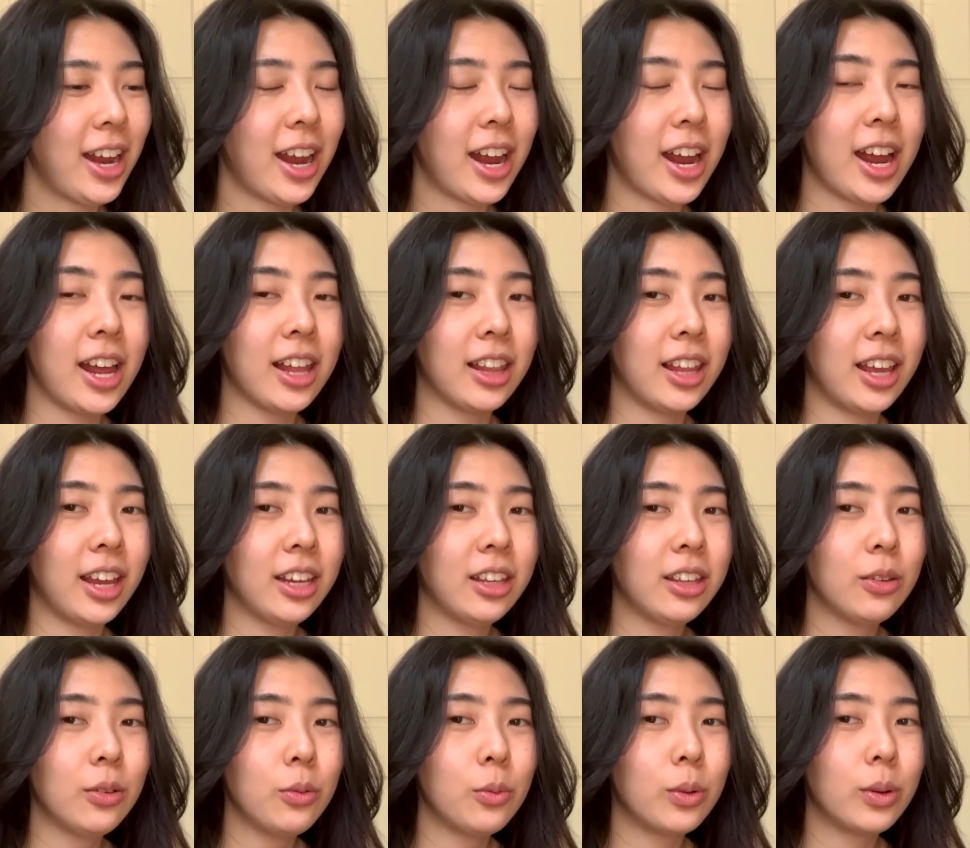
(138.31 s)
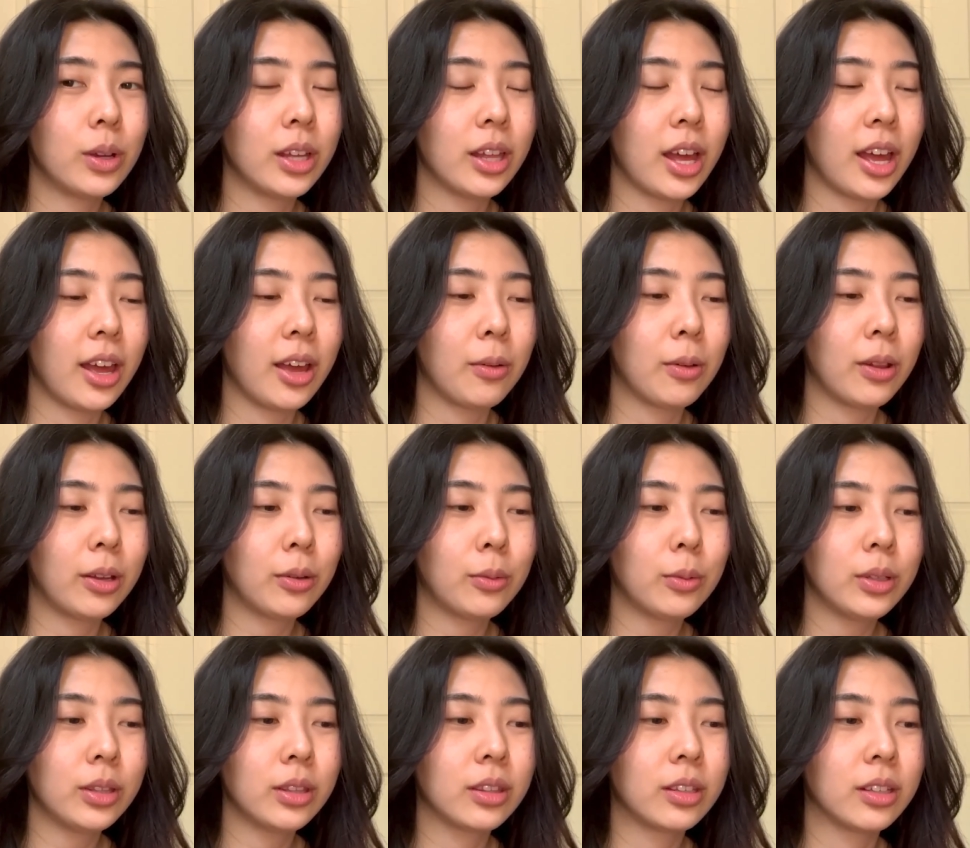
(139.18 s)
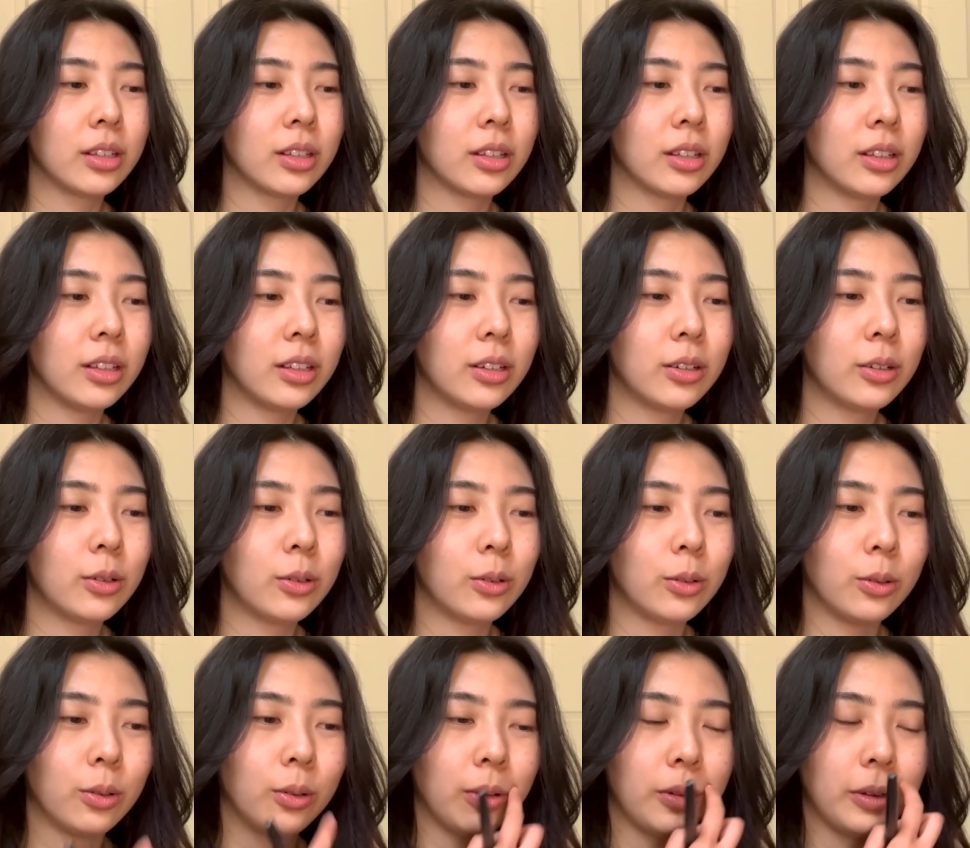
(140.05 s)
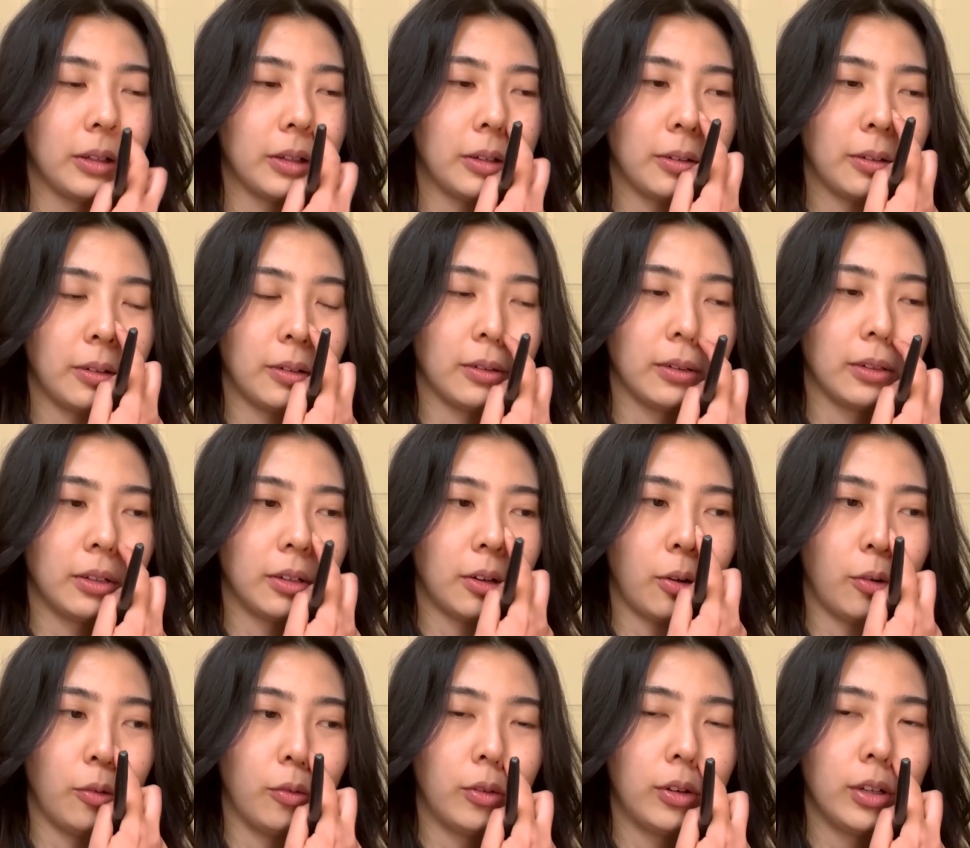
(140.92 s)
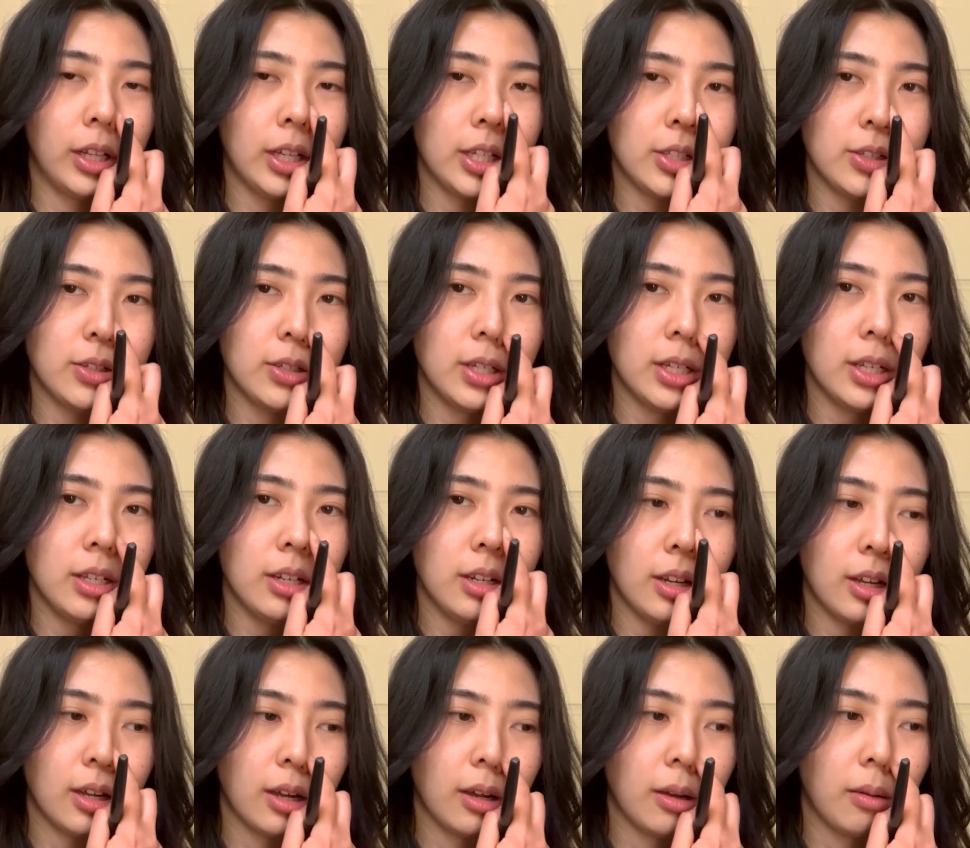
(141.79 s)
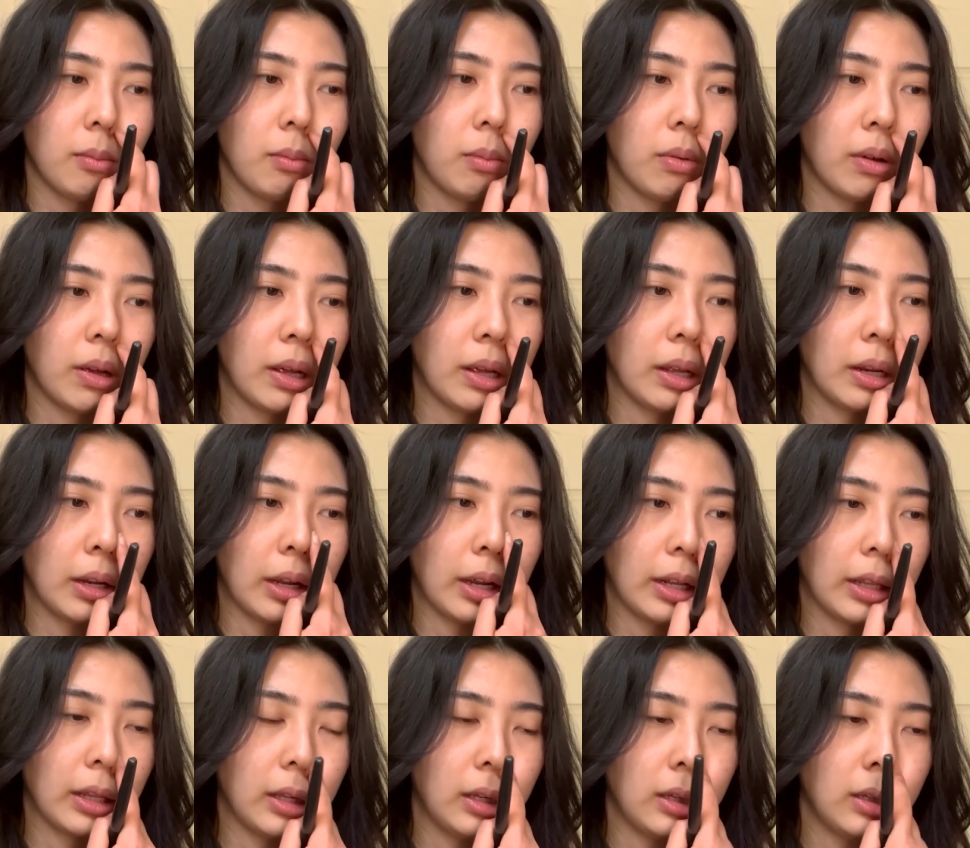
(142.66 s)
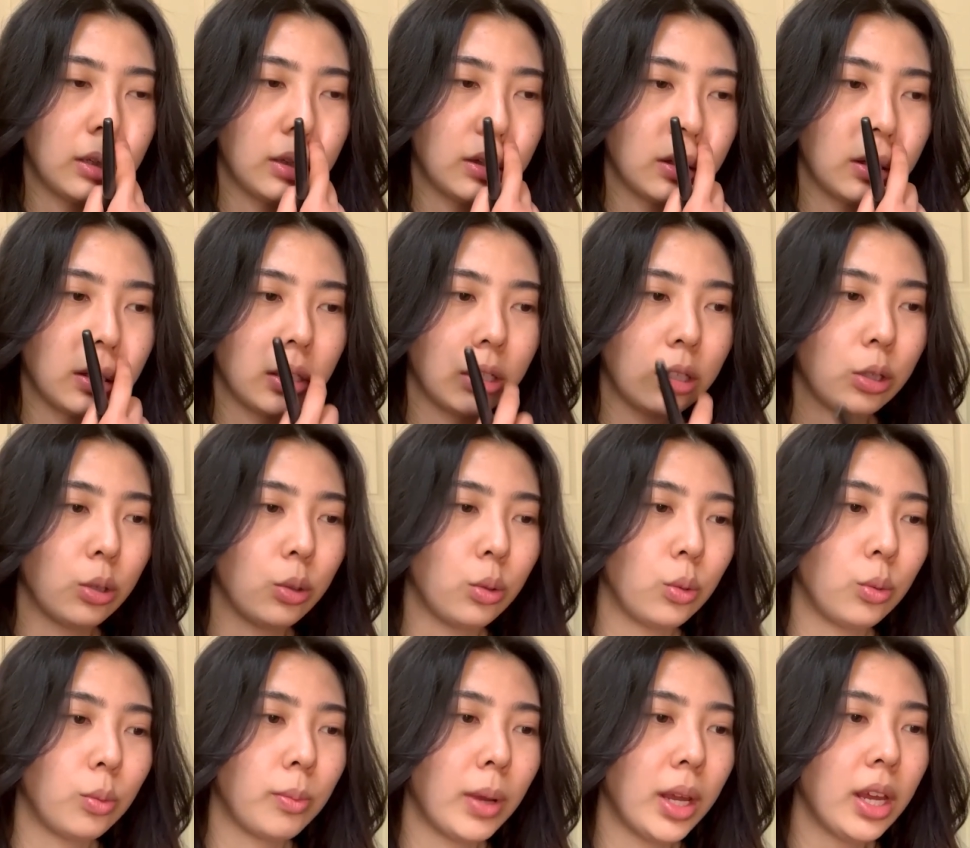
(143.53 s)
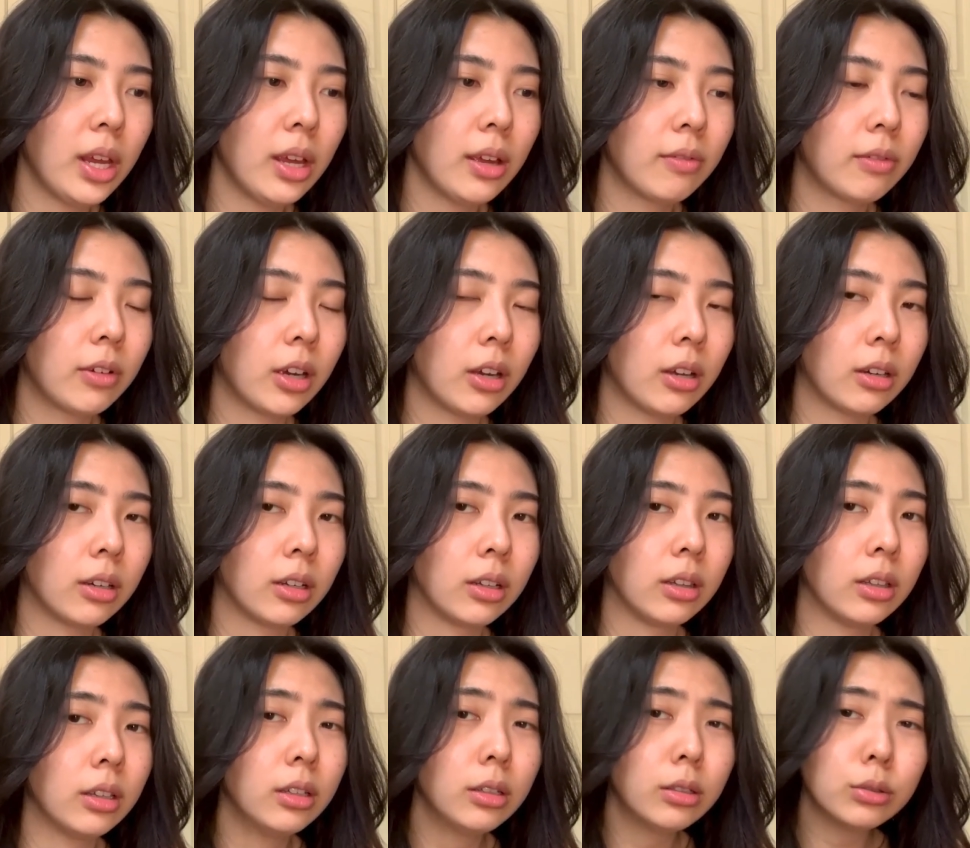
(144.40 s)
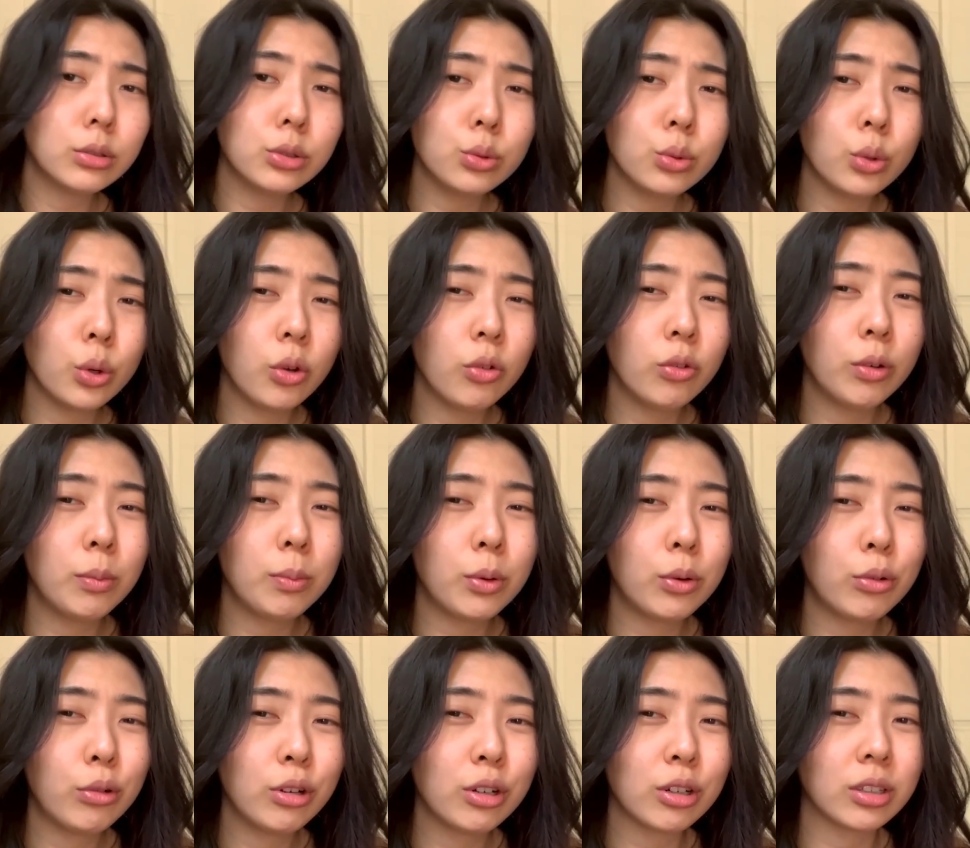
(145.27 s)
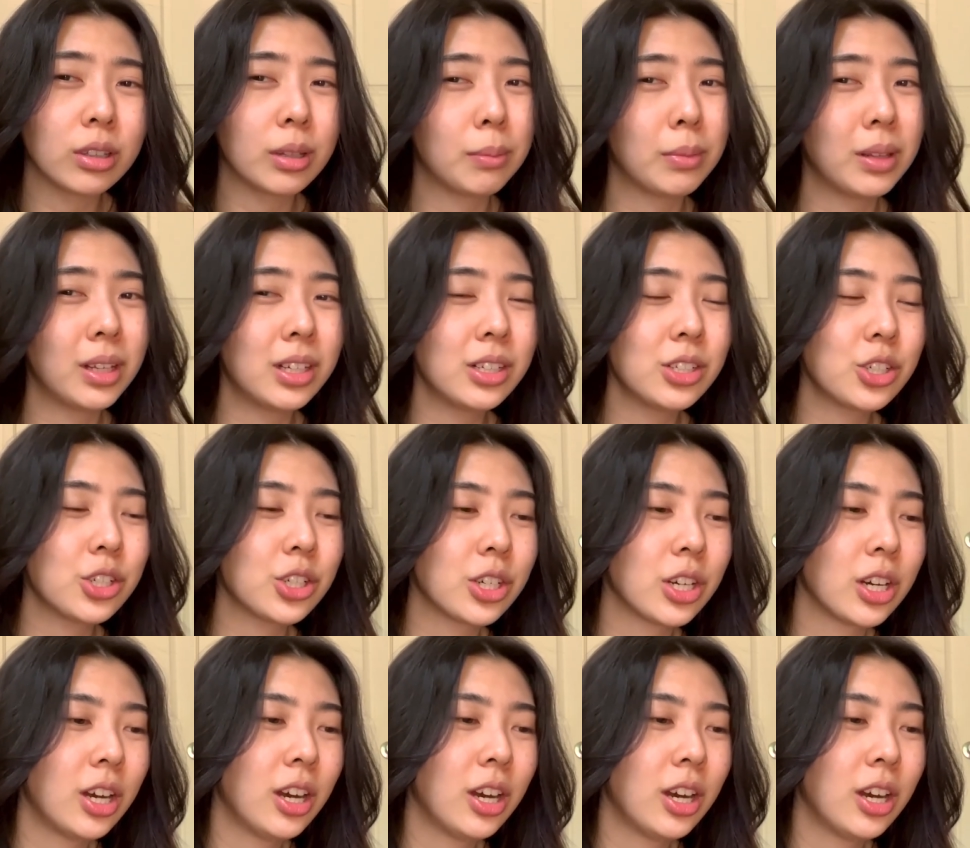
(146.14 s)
I like what the little overlays you did, but I think you may have gone a little too overboard on the blush.